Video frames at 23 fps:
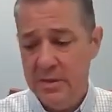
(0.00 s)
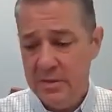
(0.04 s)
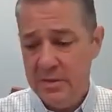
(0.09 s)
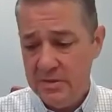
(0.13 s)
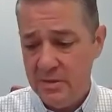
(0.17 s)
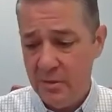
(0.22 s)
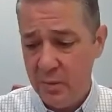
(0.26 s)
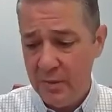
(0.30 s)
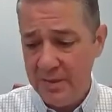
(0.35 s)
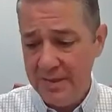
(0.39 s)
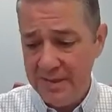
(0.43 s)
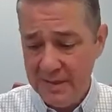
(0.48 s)

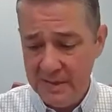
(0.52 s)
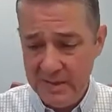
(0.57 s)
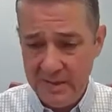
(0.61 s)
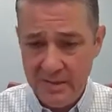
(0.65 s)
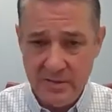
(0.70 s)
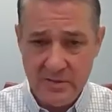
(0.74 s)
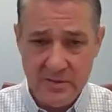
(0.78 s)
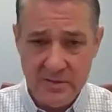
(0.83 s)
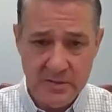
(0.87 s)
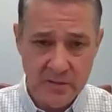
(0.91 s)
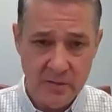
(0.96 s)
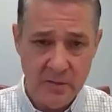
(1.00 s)
so we
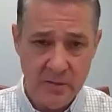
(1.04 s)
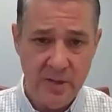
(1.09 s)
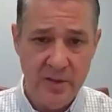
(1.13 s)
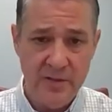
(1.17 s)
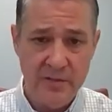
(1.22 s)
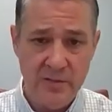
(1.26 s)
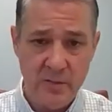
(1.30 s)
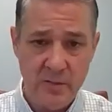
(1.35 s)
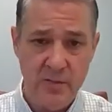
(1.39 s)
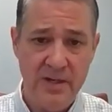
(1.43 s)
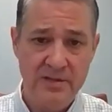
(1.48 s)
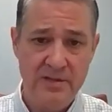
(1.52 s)
need to
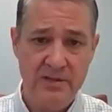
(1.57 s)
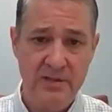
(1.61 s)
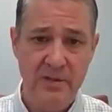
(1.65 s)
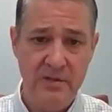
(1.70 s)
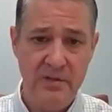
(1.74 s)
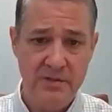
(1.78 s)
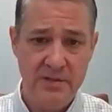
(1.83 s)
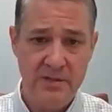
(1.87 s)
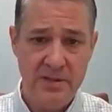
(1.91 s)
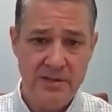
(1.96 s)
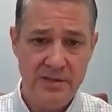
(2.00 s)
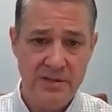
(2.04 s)
address
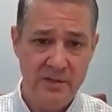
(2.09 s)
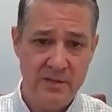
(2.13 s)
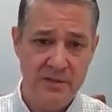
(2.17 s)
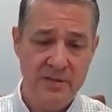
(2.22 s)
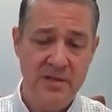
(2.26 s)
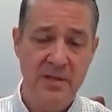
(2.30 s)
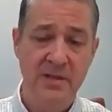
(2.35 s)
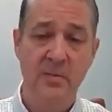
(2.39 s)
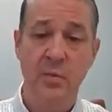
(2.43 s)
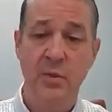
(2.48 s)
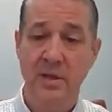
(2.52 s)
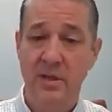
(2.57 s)
those issues,
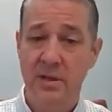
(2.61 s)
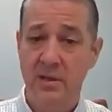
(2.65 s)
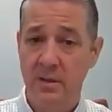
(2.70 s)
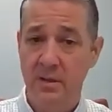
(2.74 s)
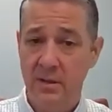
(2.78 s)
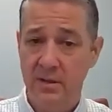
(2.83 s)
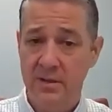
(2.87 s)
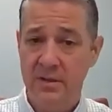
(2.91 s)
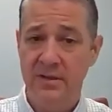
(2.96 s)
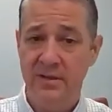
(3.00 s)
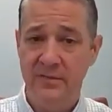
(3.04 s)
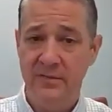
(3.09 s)
and we can
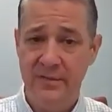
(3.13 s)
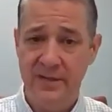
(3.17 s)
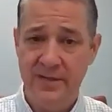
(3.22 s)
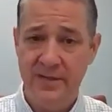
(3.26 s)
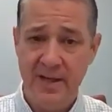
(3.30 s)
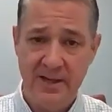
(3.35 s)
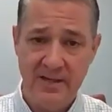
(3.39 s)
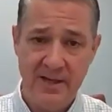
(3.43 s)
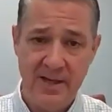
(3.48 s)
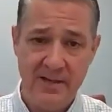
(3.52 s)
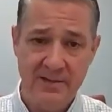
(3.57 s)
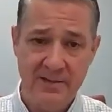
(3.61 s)
look at different
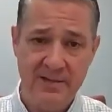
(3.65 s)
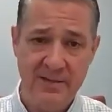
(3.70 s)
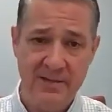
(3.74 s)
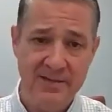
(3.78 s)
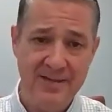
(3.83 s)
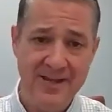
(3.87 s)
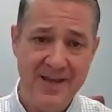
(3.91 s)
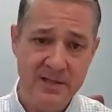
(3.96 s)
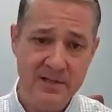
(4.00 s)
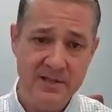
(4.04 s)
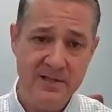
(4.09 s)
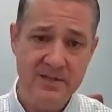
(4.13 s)
diagnostic
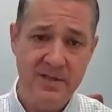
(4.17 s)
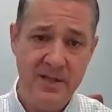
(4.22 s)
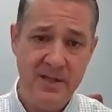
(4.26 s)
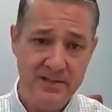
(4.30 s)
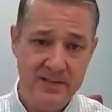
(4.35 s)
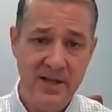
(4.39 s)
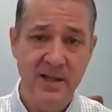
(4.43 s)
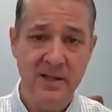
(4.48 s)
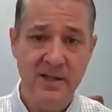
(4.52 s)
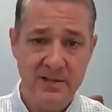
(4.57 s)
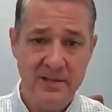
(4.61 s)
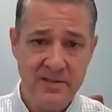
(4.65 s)
tests that
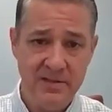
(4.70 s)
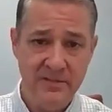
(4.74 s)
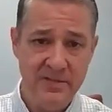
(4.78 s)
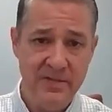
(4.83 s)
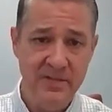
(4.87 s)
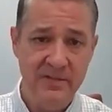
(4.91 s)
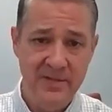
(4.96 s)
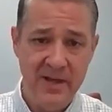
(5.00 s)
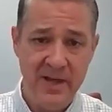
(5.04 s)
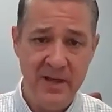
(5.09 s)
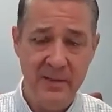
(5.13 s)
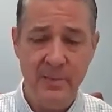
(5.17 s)
tell us if,
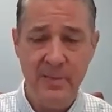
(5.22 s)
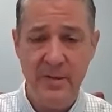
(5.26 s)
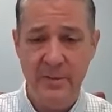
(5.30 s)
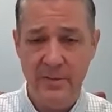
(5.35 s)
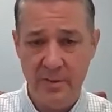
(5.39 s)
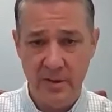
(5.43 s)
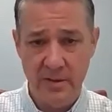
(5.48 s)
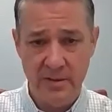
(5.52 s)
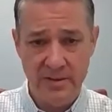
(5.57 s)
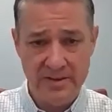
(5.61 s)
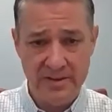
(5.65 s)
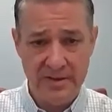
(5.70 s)
in fact,
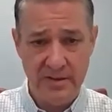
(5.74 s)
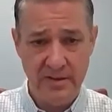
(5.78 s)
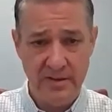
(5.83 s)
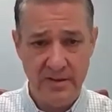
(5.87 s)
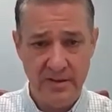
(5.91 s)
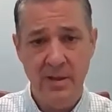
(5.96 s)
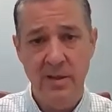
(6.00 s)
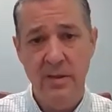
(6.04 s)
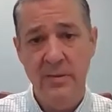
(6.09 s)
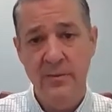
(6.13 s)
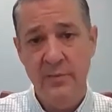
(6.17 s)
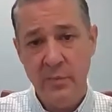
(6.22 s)
people are dealing
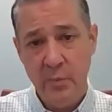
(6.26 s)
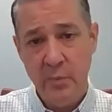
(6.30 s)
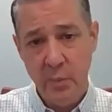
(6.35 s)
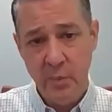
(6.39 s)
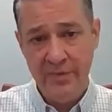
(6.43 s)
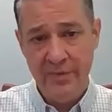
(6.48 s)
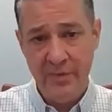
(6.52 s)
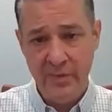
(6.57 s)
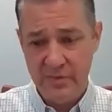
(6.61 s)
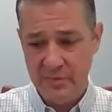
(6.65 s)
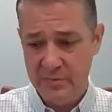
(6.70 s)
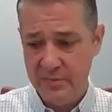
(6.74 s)

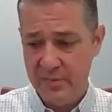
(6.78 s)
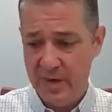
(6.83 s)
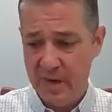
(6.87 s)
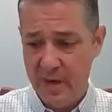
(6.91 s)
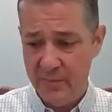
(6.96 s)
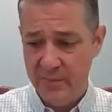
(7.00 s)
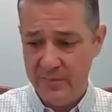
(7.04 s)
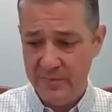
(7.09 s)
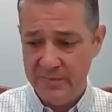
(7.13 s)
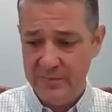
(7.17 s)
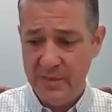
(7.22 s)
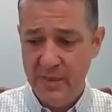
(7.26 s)
with those
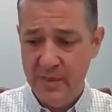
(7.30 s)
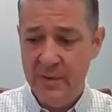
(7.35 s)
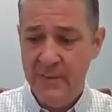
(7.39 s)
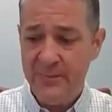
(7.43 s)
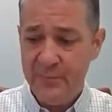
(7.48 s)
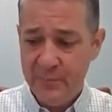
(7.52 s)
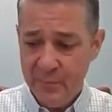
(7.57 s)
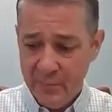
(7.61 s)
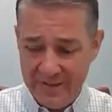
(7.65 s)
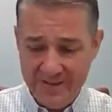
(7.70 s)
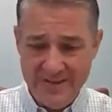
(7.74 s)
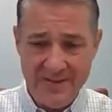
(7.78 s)
problems.
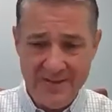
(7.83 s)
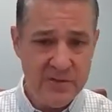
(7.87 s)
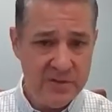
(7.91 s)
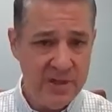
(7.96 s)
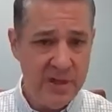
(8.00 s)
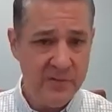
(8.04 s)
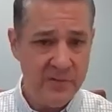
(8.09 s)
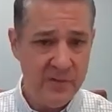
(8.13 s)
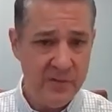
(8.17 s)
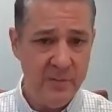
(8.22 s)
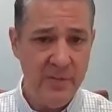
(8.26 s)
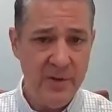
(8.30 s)
But in
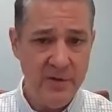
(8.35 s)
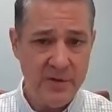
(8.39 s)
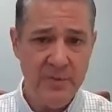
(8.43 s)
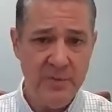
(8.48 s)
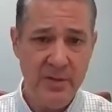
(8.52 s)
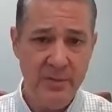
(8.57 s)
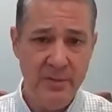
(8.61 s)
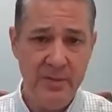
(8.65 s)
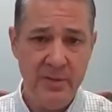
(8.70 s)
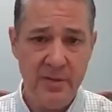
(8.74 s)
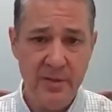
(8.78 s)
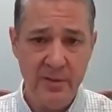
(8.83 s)
general, most
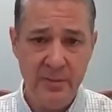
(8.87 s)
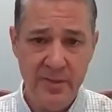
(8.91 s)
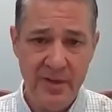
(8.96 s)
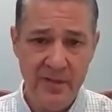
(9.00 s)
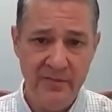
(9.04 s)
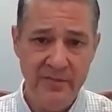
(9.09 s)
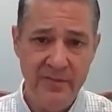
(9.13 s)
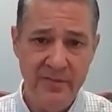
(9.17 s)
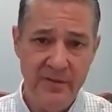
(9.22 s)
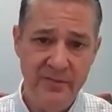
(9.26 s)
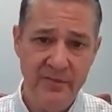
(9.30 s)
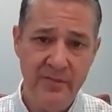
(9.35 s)
people could
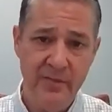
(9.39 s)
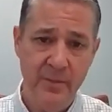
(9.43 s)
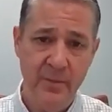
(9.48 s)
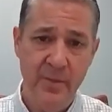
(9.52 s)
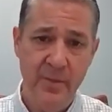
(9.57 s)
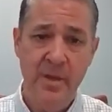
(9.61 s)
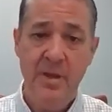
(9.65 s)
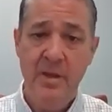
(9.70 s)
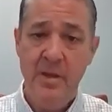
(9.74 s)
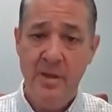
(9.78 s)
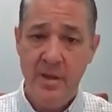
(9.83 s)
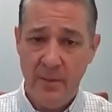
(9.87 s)
benefit from
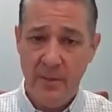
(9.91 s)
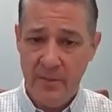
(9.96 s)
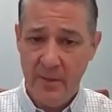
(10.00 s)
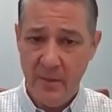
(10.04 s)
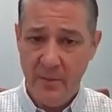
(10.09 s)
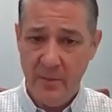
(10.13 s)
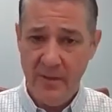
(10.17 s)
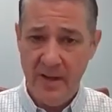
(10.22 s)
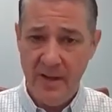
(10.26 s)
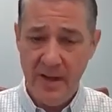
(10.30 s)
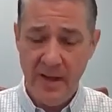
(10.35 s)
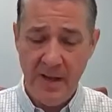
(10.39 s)
a
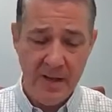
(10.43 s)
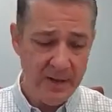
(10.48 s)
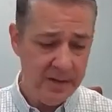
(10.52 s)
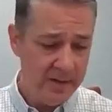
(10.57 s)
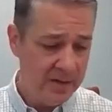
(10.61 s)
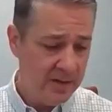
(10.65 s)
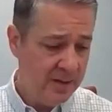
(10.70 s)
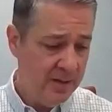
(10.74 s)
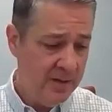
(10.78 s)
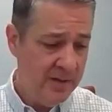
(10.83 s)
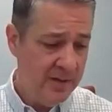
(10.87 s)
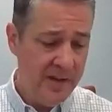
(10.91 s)
probiotic
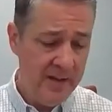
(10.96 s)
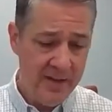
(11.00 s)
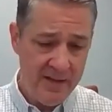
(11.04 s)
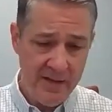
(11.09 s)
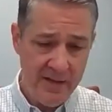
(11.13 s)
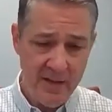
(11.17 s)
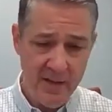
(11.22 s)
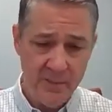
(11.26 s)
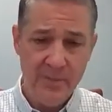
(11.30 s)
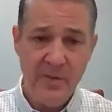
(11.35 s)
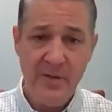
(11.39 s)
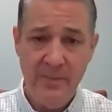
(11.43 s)
and
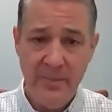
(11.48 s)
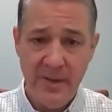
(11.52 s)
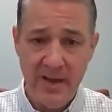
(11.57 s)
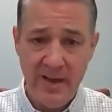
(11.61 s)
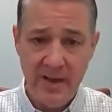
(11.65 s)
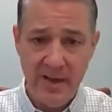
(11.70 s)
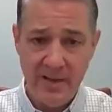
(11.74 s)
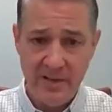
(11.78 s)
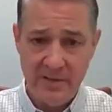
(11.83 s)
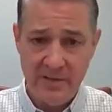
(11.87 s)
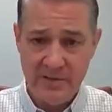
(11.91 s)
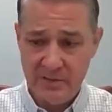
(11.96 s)
uh,
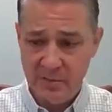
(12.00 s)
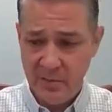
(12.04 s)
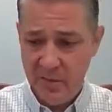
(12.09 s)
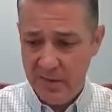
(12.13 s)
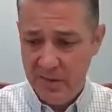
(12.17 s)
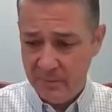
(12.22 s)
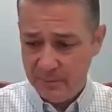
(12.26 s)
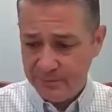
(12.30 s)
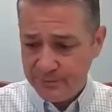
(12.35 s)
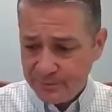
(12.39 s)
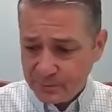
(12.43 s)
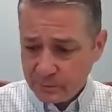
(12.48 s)
prebiotics as
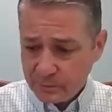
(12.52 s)
well.